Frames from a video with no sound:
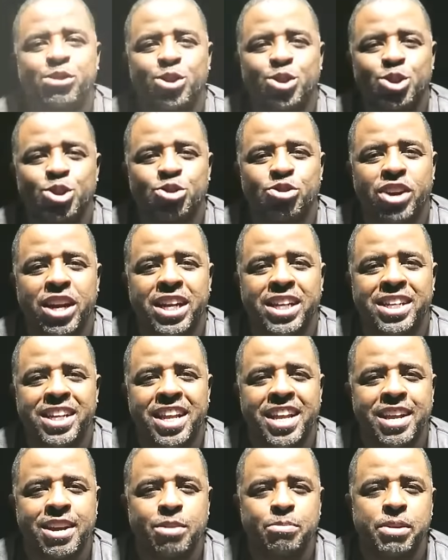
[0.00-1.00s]
roads right
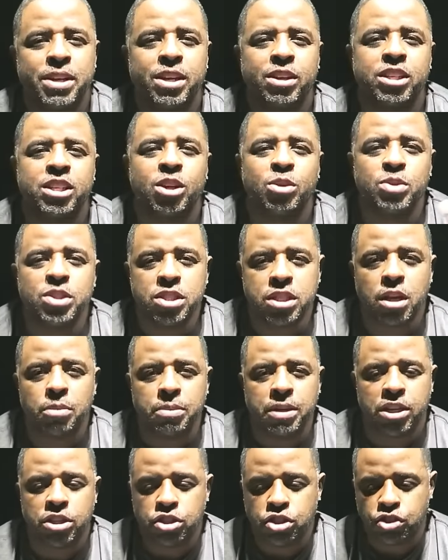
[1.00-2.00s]
now, man. Yo, what's up,
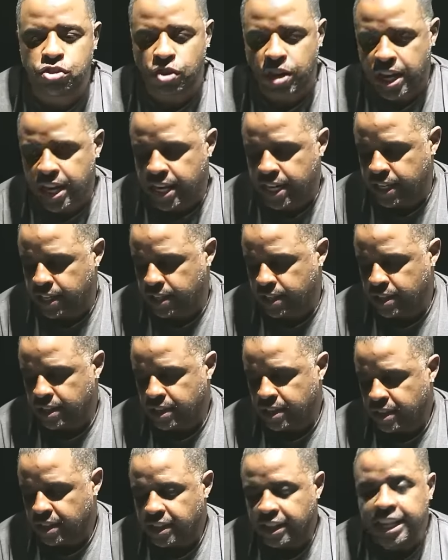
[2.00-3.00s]
man? It's Dre,
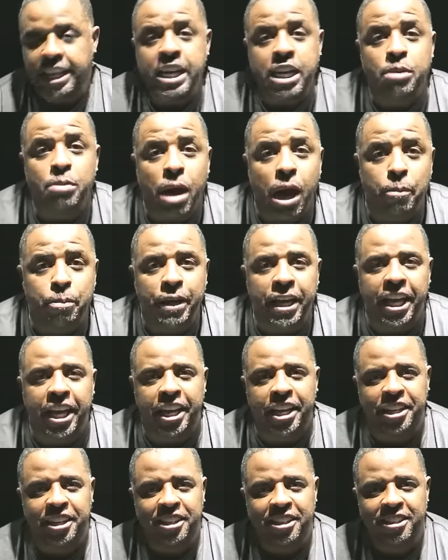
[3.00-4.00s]

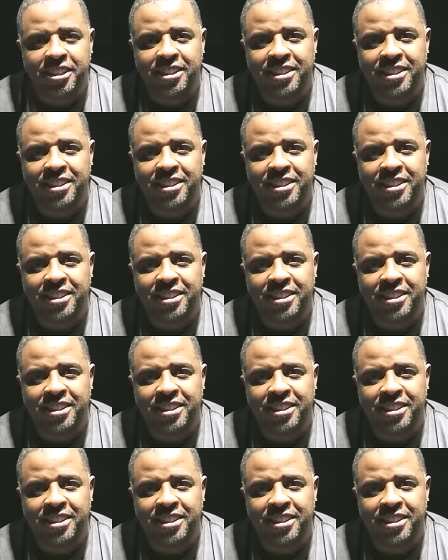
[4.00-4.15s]
EMIP.